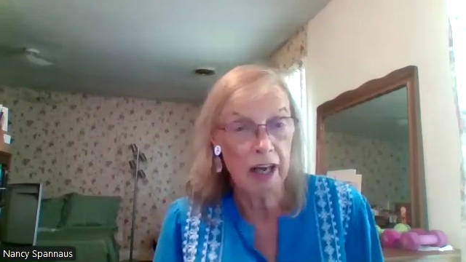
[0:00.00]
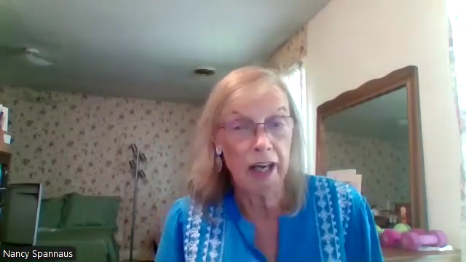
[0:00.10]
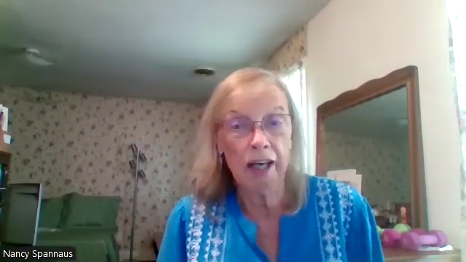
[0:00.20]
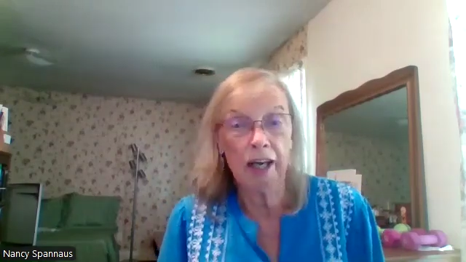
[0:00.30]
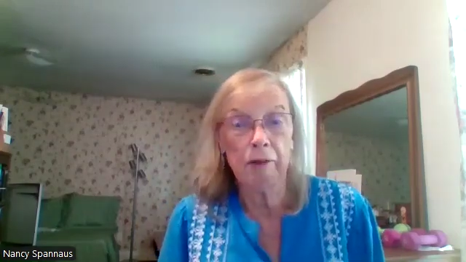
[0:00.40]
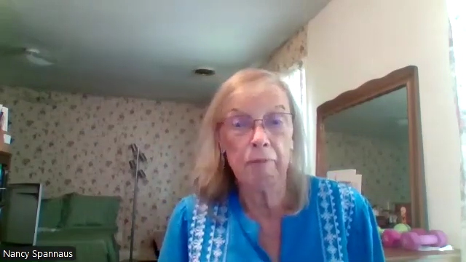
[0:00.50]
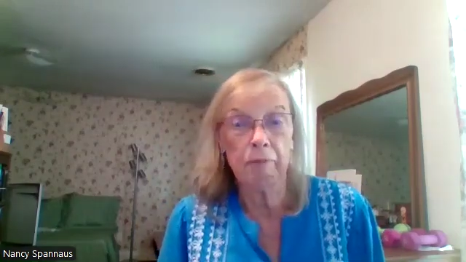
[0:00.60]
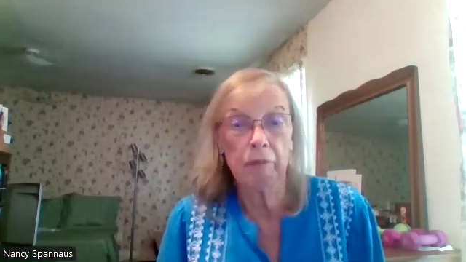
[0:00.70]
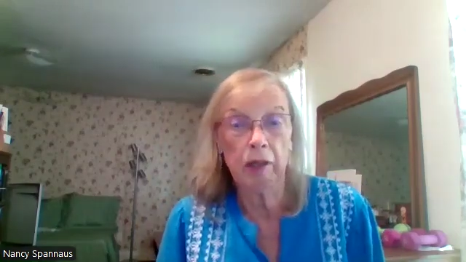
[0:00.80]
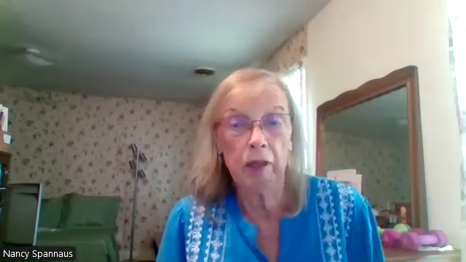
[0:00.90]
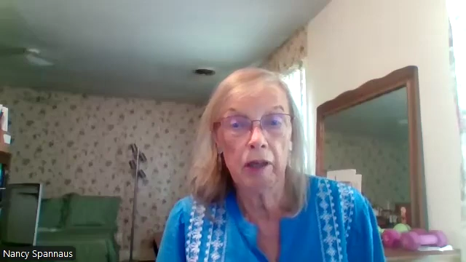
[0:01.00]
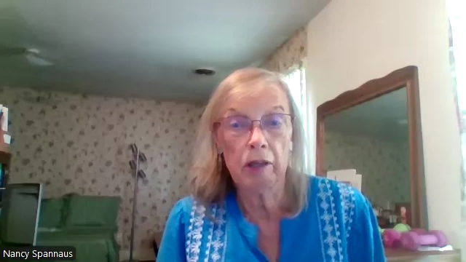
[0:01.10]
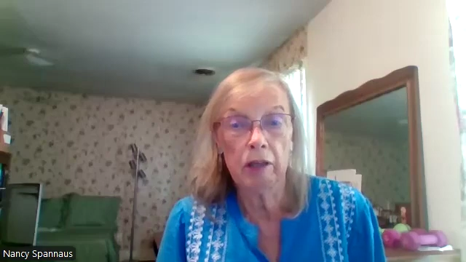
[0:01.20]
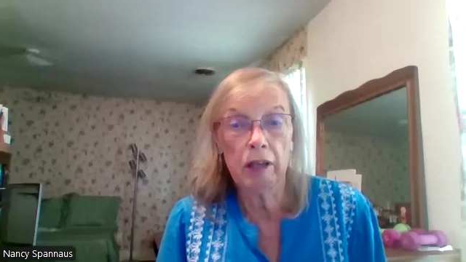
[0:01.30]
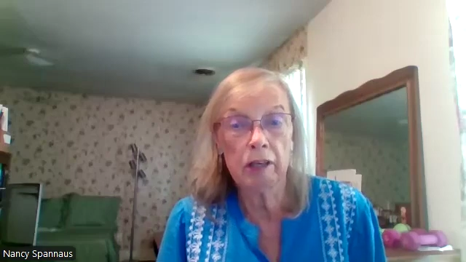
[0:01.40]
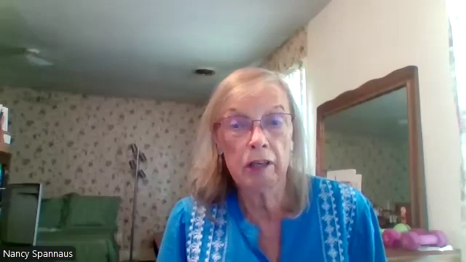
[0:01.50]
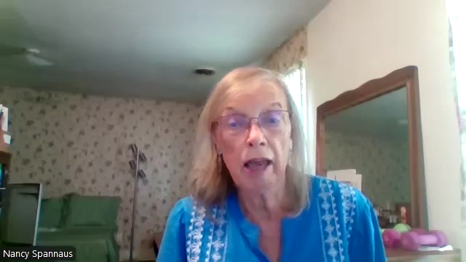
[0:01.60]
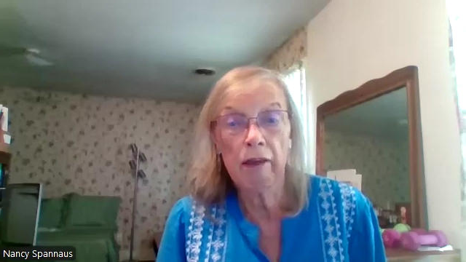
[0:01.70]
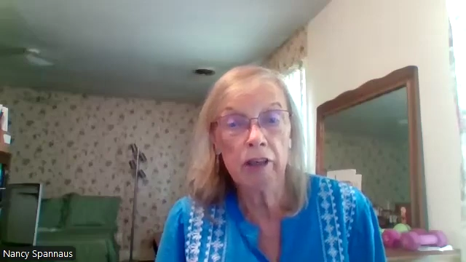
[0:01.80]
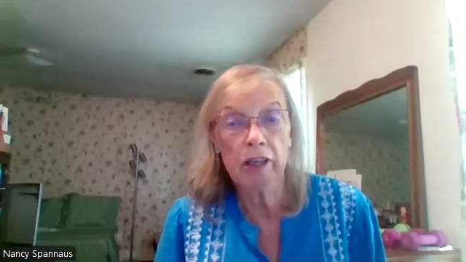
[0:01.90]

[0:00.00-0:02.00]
They didn't have a